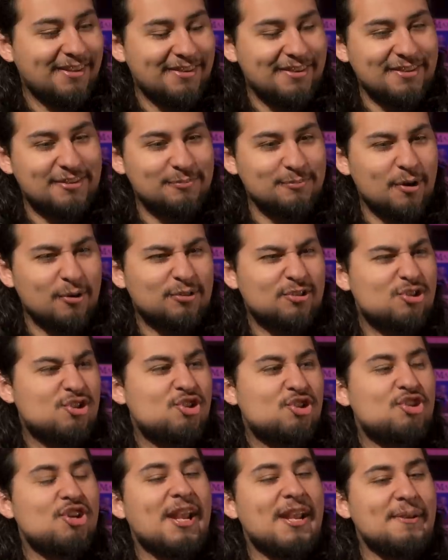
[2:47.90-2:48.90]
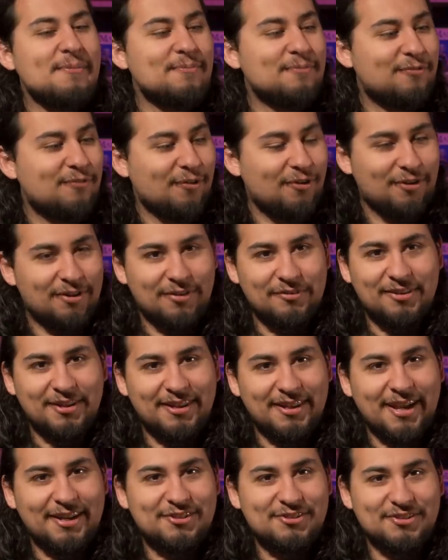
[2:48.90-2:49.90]
this most shameful of
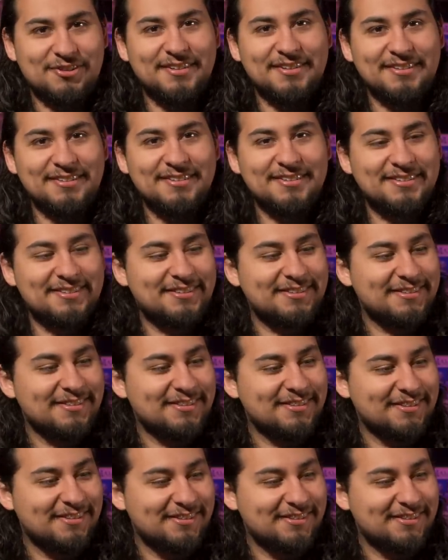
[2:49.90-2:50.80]
collections.